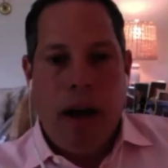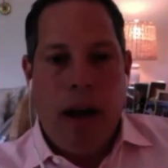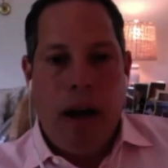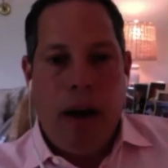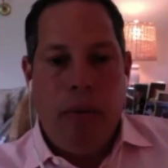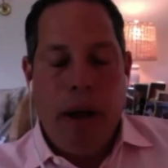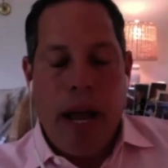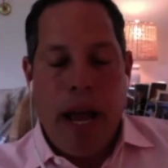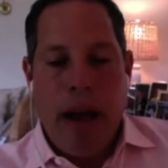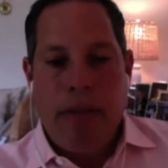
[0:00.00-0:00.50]

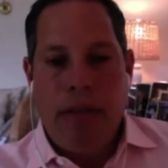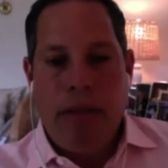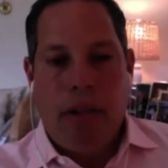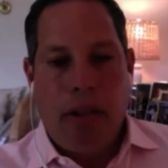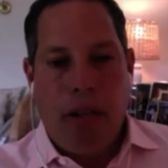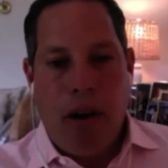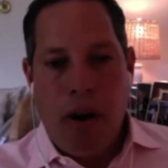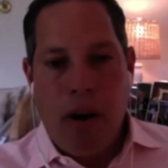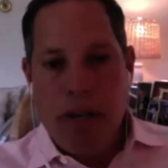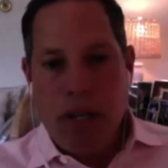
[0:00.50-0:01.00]
We had the
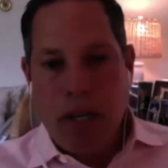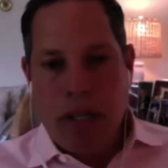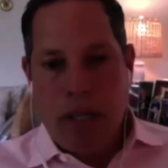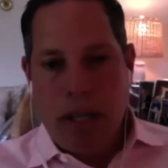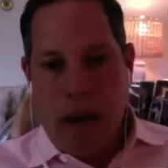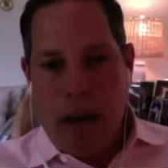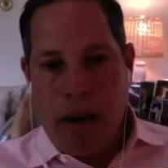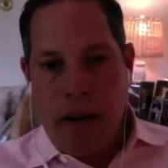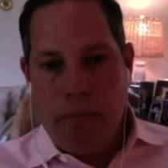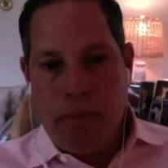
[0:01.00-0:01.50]
largest
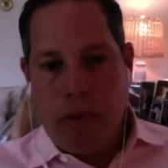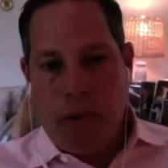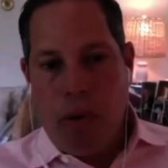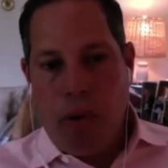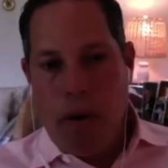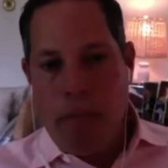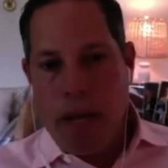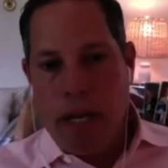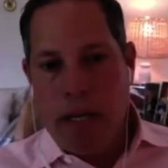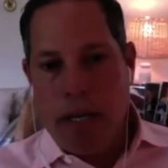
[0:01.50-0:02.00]

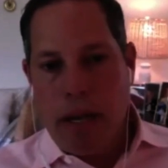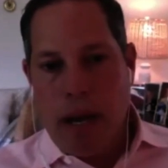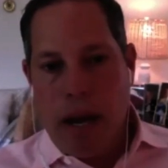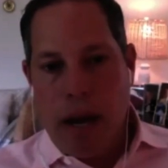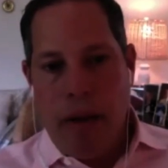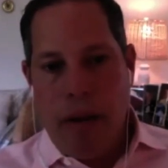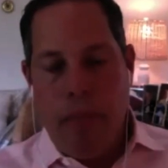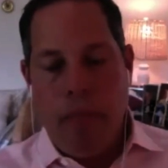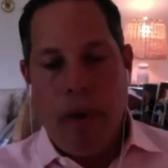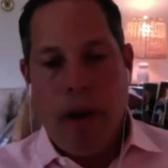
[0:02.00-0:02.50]
unemployment
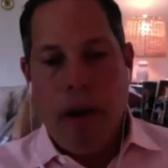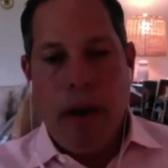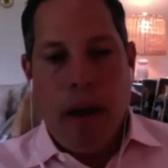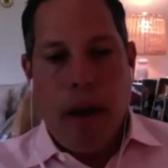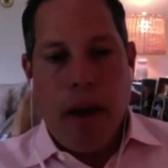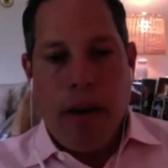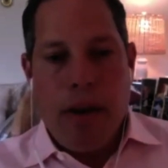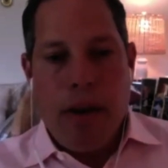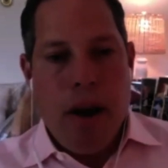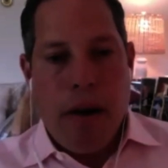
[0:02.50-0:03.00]

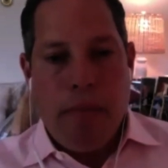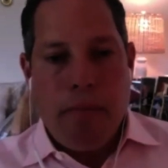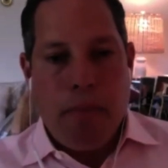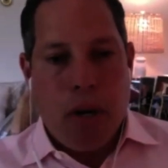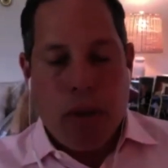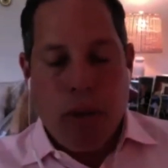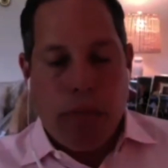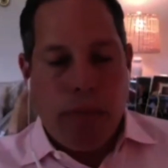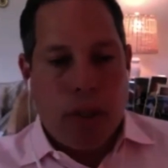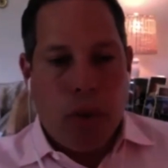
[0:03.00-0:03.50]

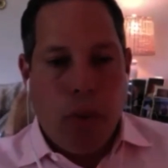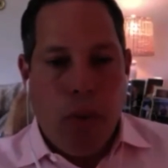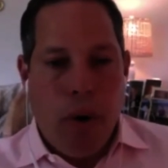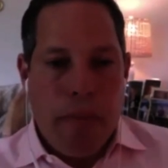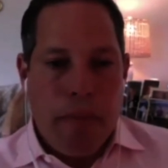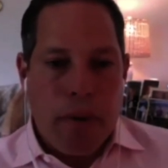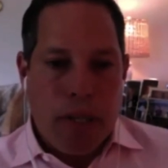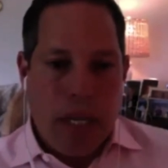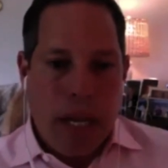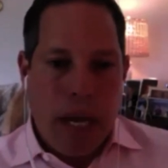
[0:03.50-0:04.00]
numbers, over
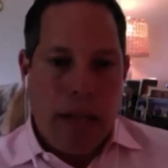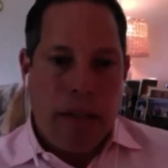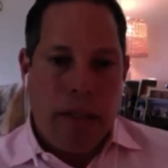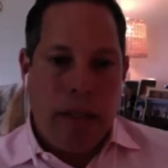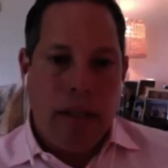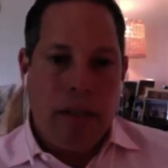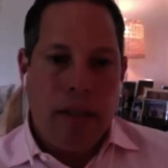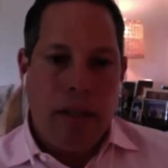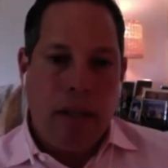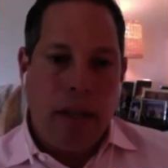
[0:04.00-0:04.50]
20%
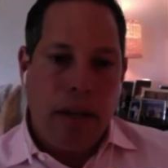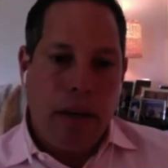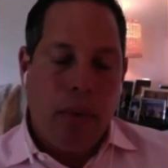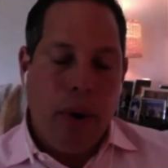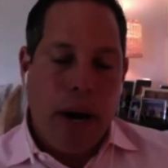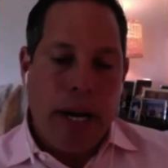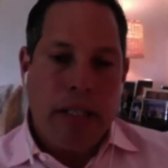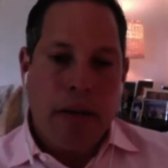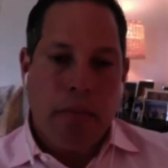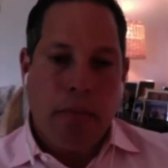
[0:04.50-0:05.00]
since the
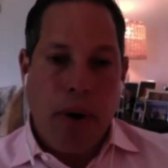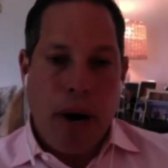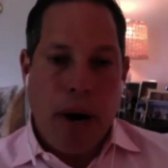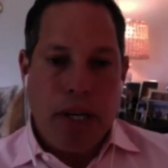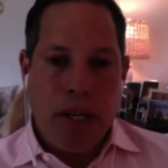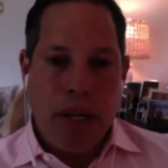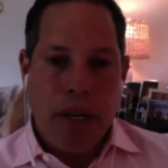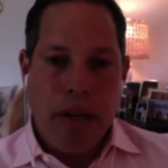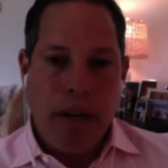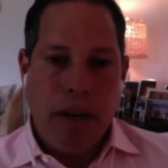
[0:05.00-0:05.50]
Great
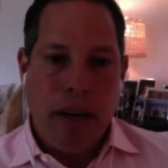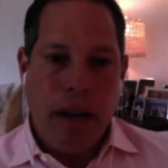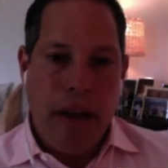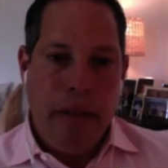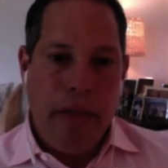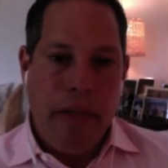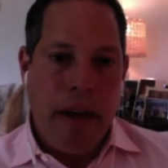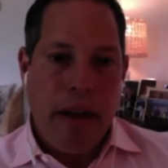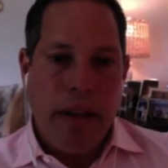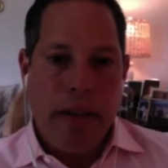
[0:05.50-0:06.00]
Depression.
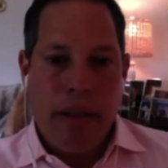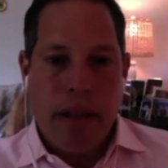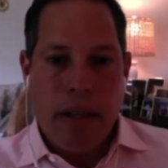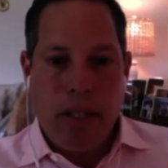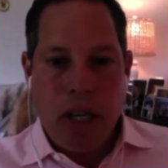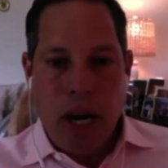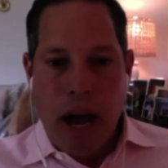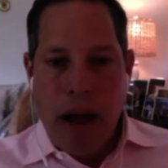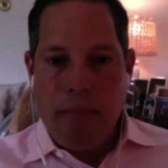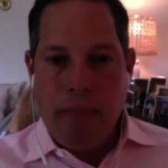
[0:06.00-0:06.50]
And then the
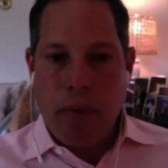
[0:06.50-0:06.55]
jobs